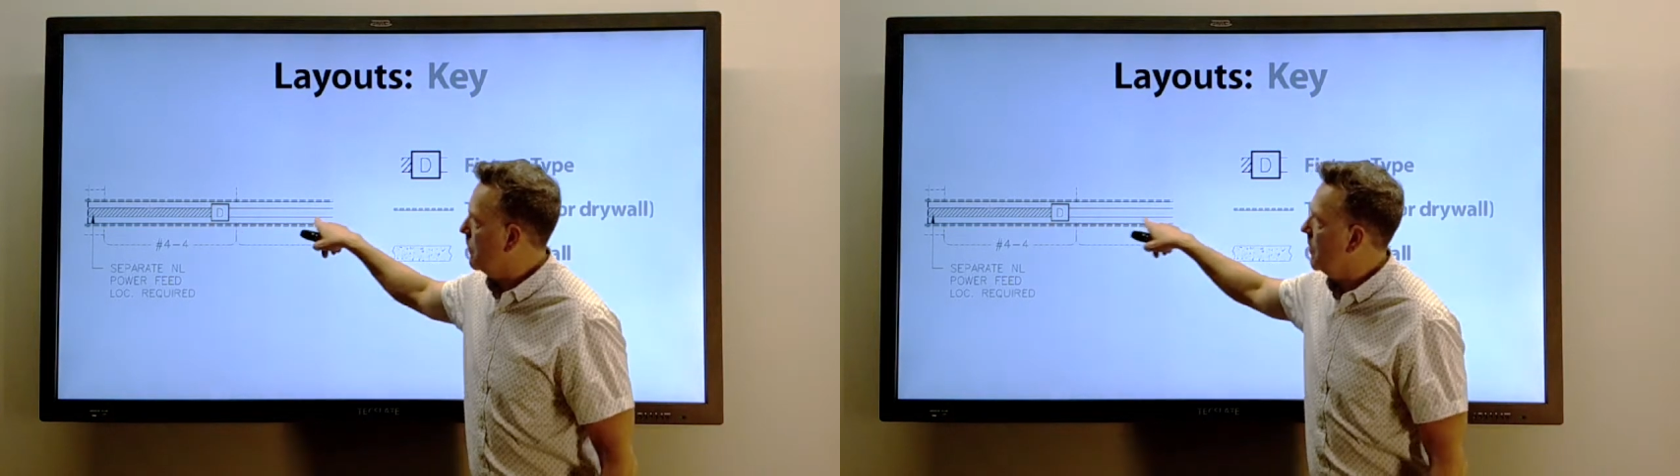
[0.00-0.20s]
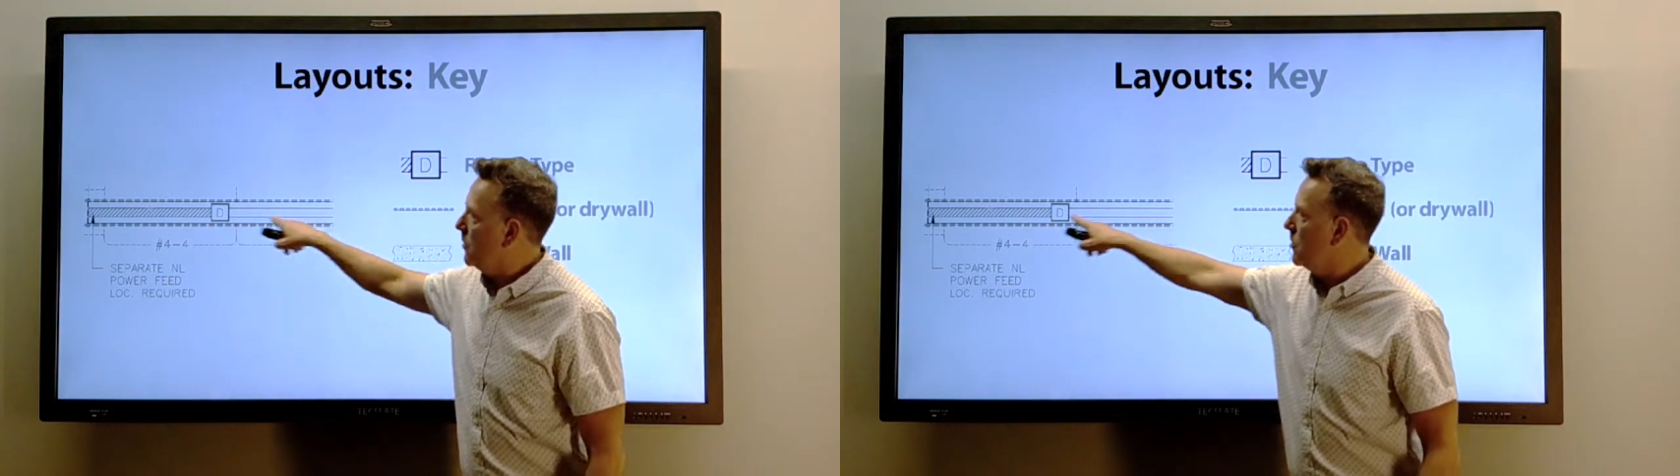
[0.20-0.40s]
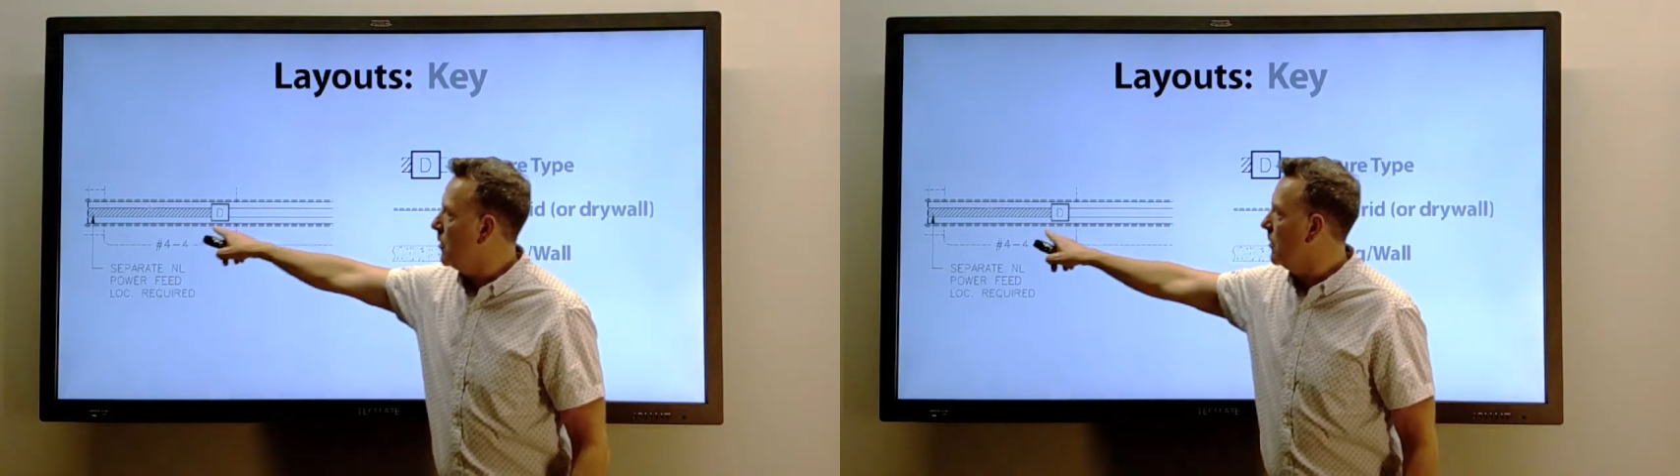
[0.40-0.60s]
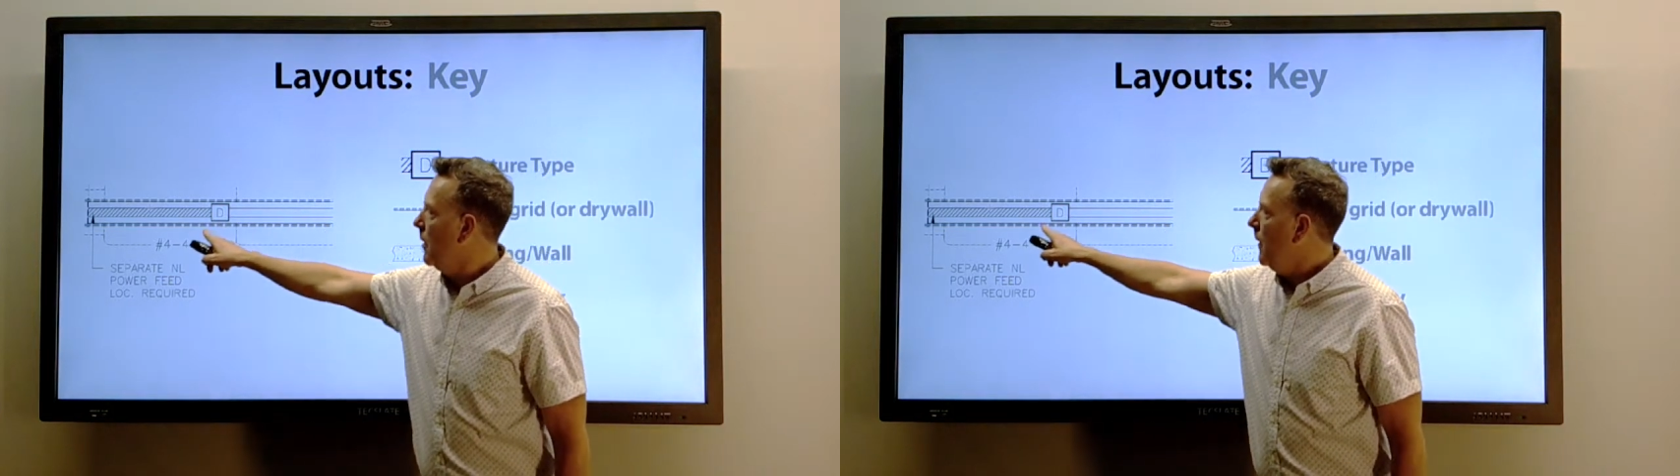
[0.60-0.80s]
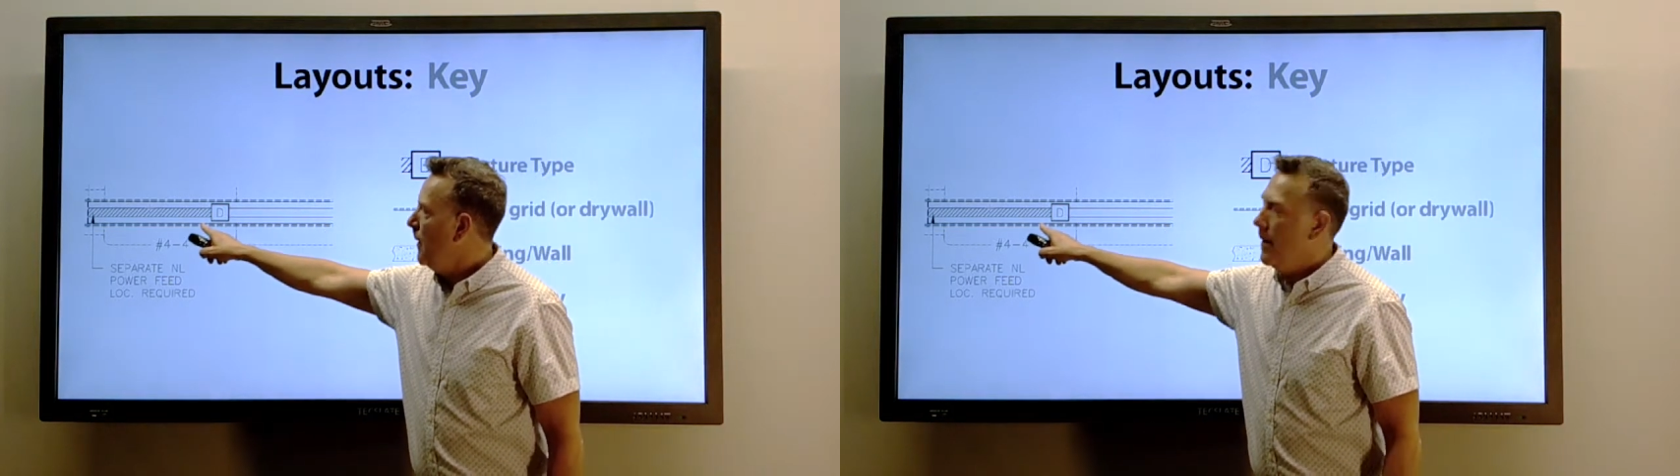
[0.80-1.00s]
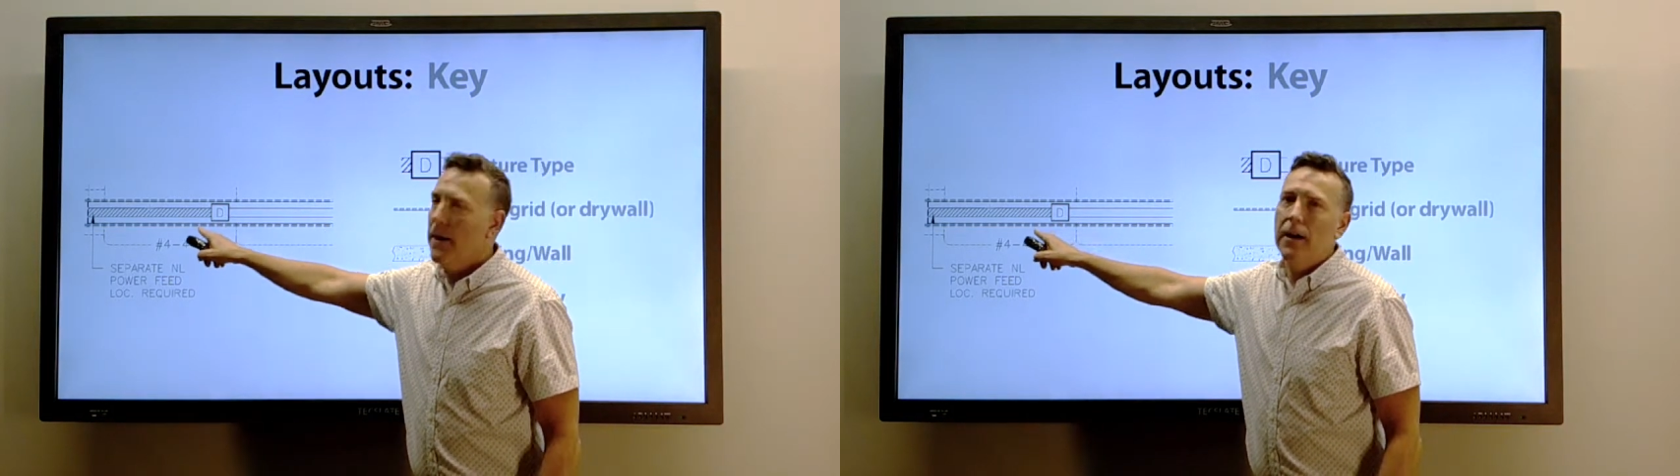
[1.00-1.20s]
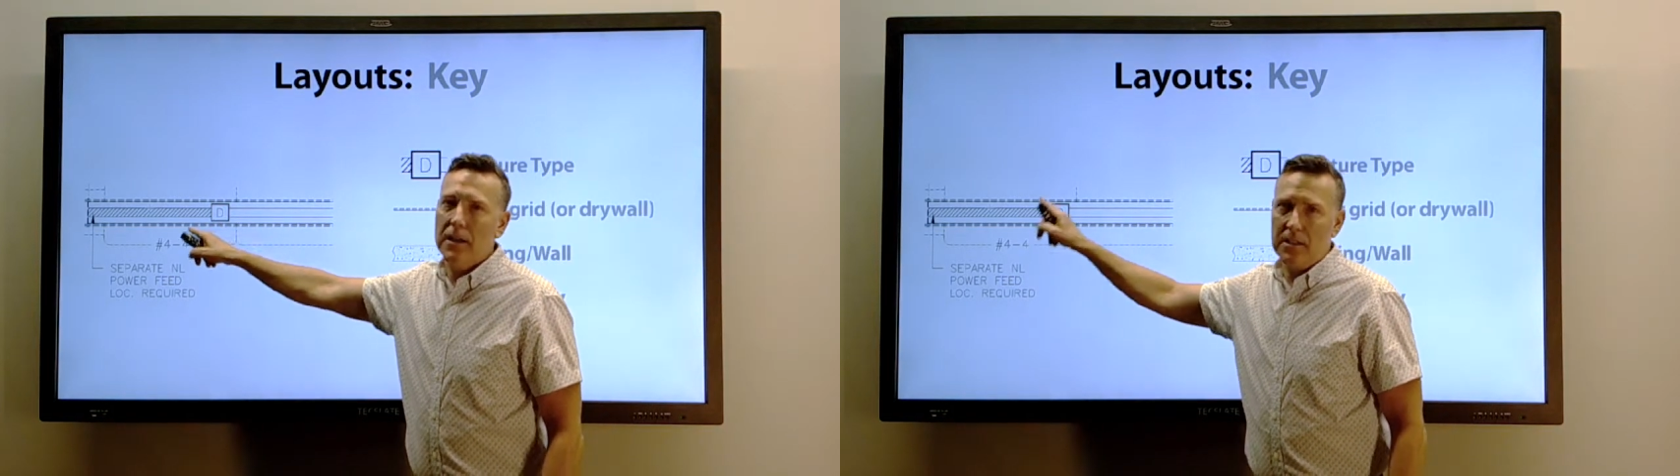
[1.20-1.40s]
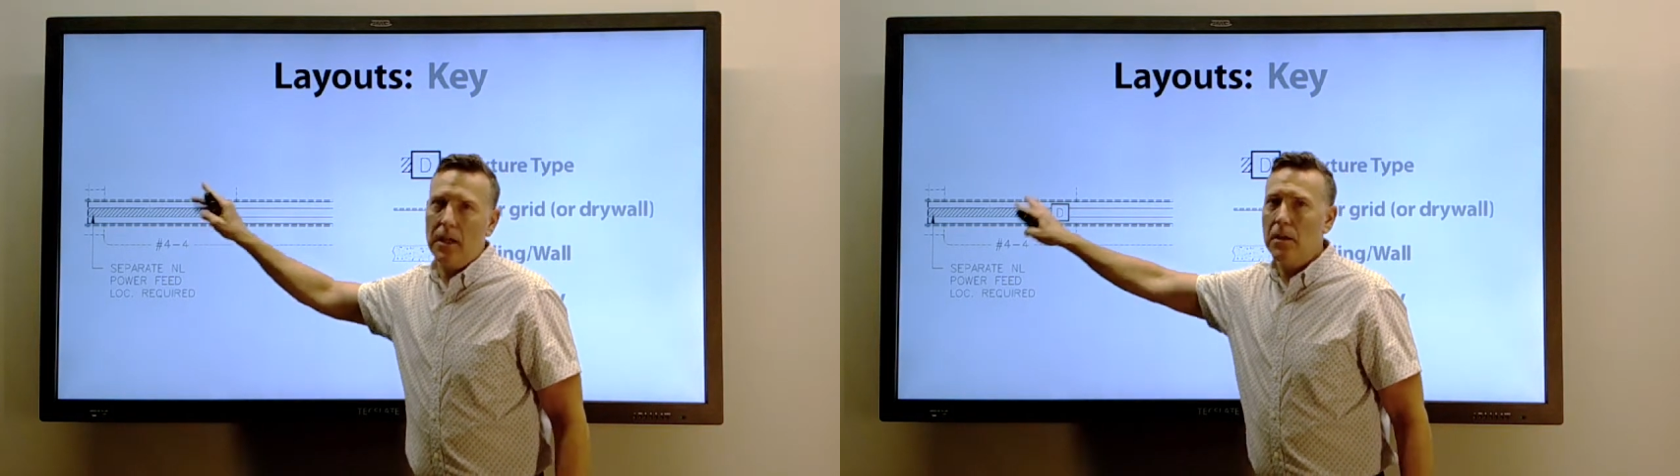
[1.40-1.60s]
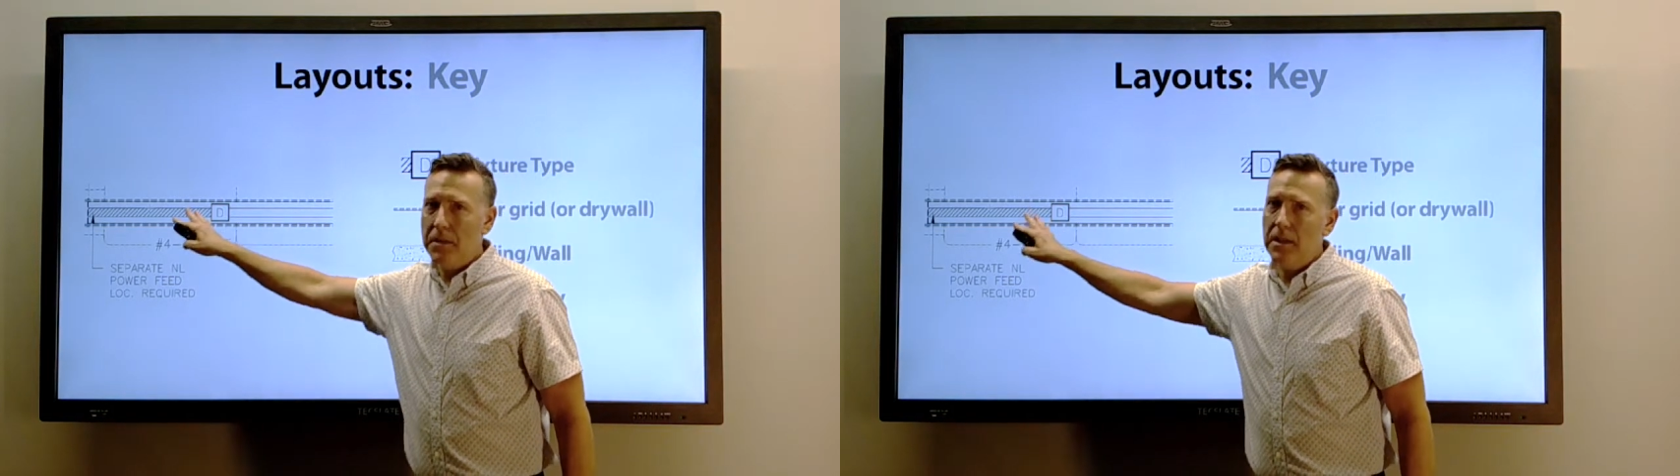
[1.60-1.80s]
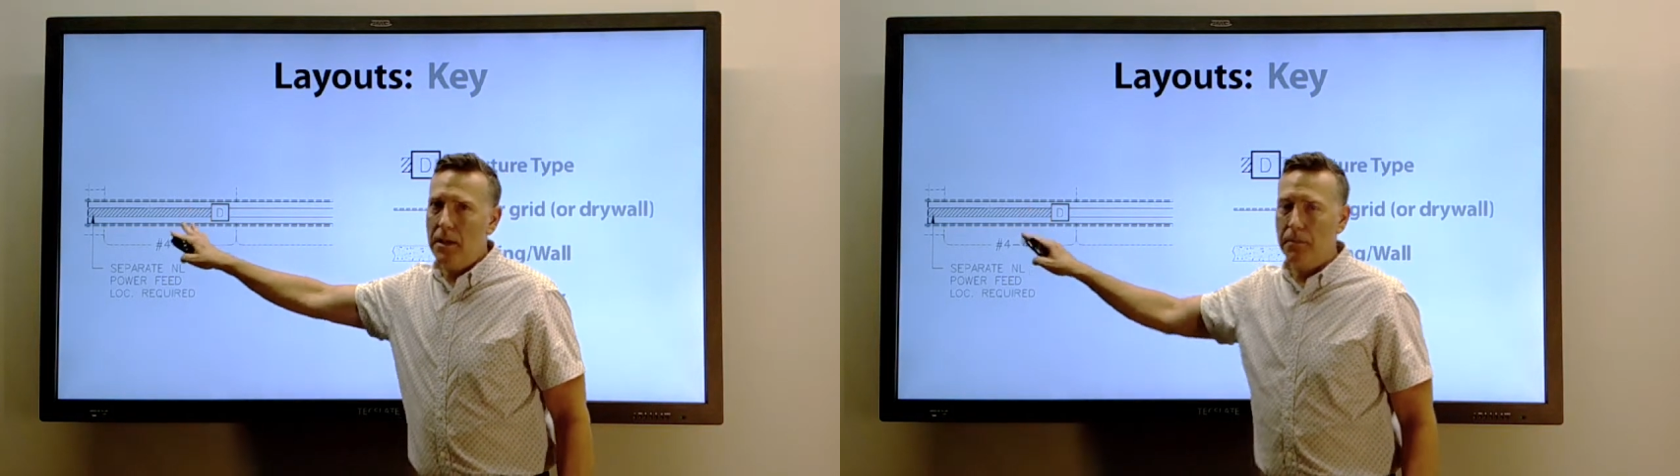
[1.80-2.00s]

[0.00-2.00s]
fixture is going to be the